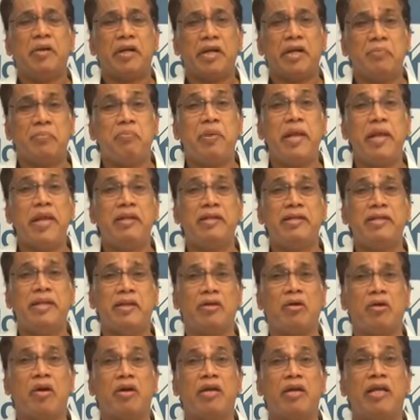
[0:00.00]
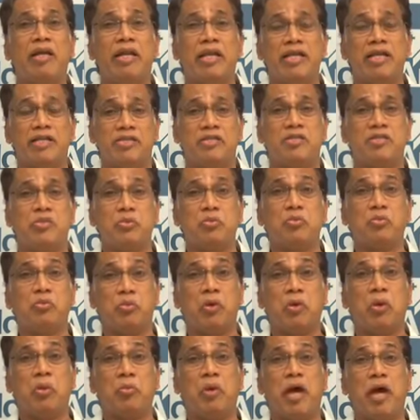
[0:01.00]
repair their cartilage
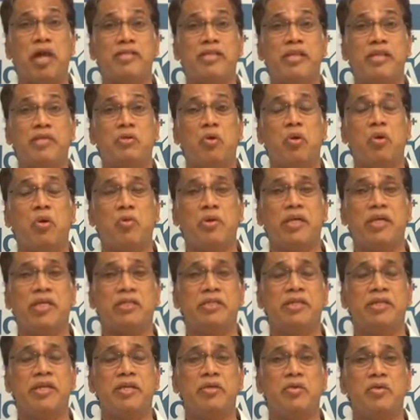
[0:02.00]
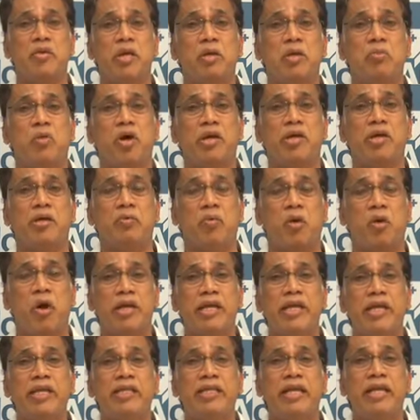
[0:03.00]
as and go, because day-to-day
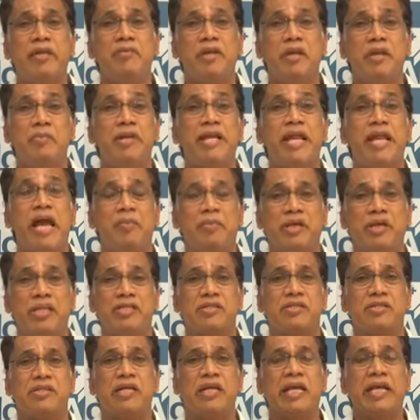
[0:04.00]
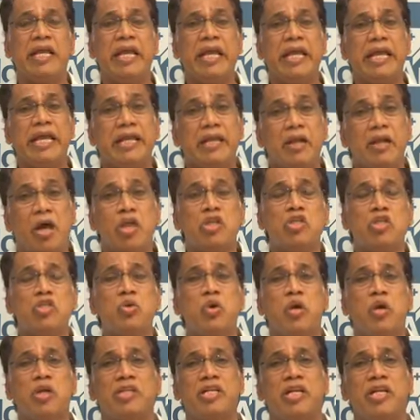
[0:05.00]
walking, they will be damaged. In
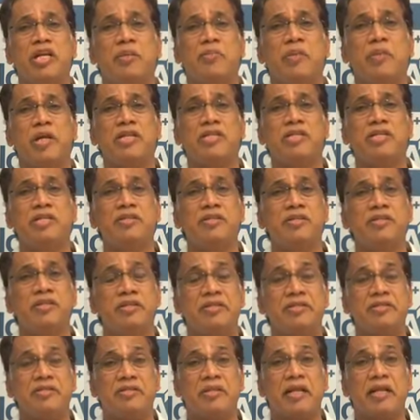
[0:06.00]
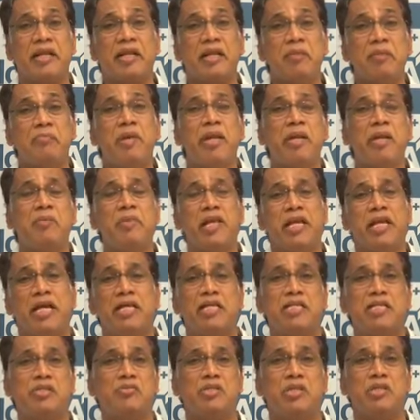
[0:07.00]
osteoarthritic patients, this repair
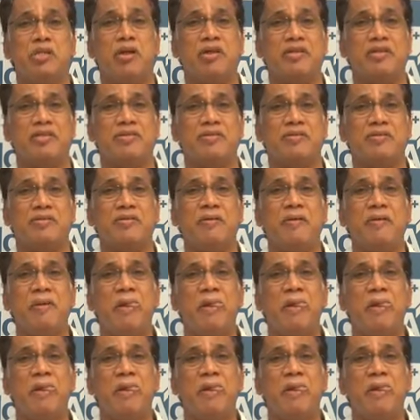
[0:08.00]
mechanism is lost.